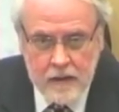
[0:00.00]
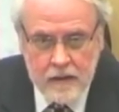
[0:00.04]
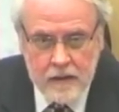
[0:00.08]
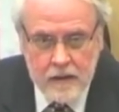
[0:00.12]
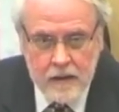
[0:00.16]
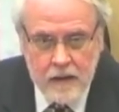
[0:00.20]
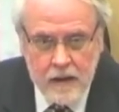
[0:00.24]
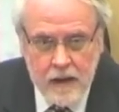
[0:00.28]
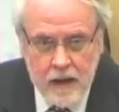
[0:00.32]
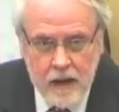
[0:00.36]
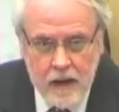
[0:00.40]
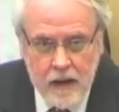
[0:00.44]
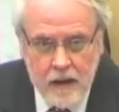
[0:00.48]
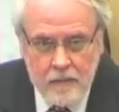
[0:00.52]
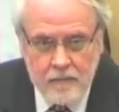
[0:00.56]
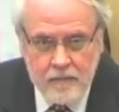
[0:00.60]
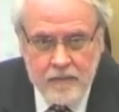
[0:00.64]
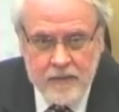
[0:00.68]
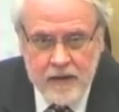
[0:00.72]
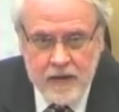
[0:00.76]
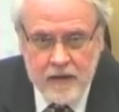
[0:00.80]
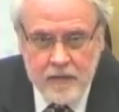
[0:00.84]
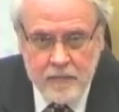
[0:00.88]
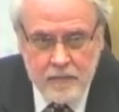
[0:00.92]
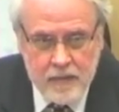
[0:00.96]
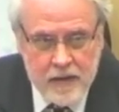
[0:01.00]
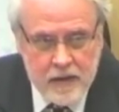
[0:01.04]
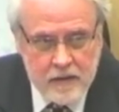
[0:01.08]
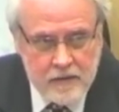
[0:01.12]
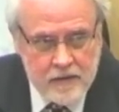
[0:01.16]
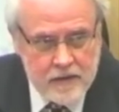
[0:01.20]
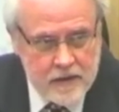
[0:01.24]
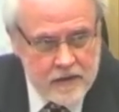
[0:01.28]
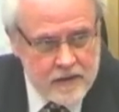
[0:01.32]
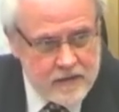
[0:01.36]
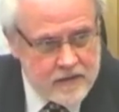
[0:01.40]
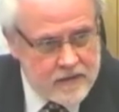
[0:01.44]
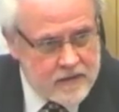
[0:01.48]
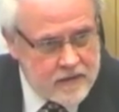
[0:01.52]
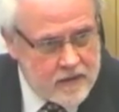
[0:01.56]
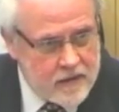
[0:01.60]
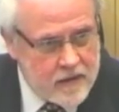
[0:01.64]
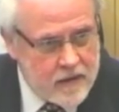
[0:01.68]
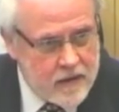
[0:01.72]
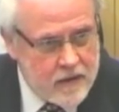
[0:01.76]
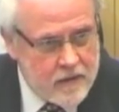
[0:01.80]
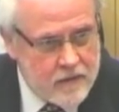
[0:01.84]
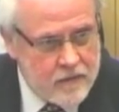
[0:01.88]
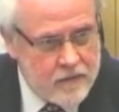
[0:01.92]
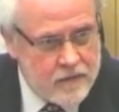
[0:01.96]
The experience
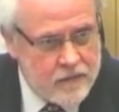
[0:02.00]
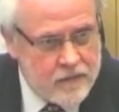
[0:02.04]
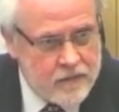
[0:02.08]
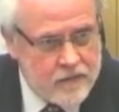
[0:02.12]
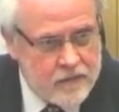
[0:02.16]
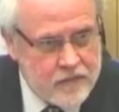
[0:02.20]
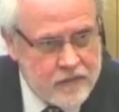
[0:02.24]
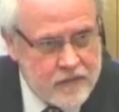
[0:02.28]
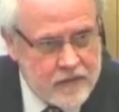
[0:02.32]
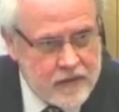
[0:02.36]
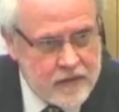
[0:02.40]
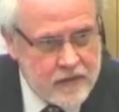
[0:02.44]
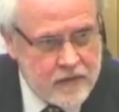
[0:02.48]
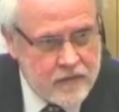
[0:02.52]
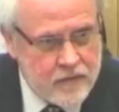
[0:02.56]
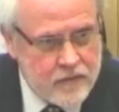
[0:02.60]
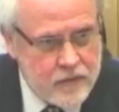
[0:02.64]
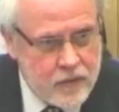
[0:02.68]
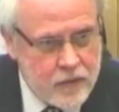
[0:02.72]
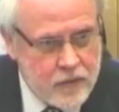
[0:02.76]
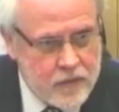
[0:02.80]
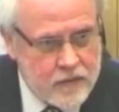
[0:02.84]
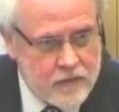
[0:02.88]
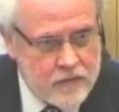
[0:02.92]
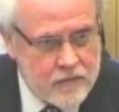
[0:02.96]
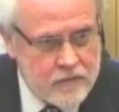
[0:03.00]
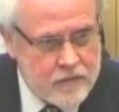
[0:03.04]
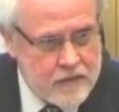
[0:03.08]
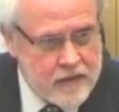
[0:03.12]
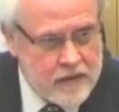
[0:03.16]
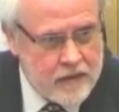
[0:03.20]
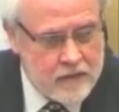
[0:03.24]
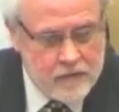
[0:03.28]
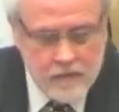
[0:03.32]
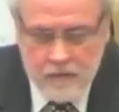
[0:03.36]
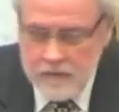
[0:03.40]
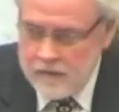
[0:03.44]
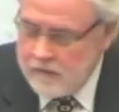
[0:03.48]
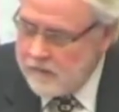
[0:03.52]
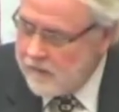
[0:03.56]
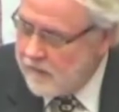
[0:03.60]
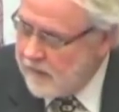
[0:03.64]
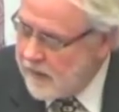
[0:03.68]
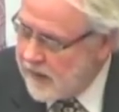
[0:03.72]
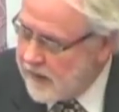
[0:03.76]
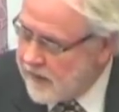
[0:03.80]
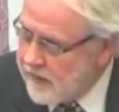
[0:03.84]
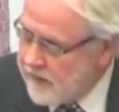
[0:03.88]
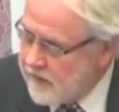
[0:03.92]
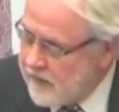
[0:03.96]
of these first 3
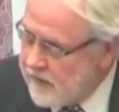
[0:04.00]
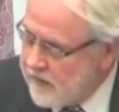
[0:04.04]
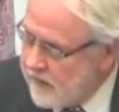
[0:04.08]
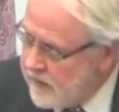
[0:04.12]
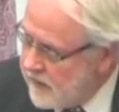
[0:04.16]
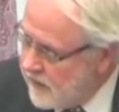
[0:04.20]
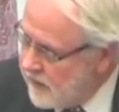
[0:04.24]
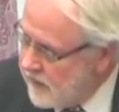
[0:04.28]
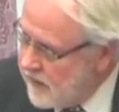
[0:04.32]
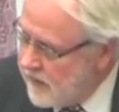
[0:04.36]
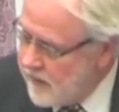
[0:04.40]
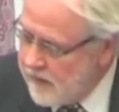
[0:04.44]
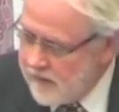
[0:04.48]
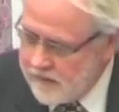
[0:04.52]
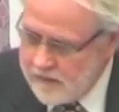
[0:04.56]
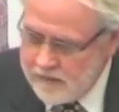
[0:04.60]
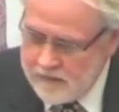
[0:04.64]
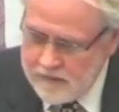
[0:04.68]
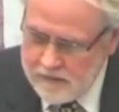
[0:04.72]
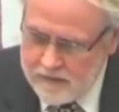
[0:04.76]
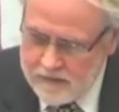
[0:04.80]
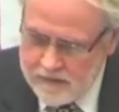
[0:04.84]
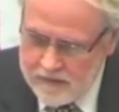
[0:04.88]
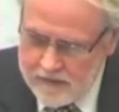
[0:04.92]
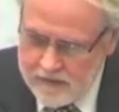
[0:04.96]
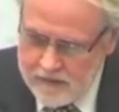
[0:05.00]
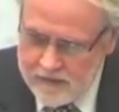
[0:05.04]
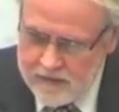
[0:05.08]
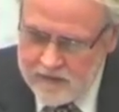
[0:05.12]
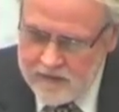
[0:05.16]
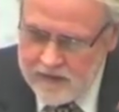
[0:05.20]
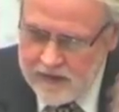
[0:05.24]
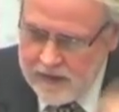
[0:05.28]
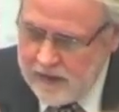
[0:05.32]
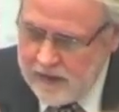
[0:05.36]
months, seen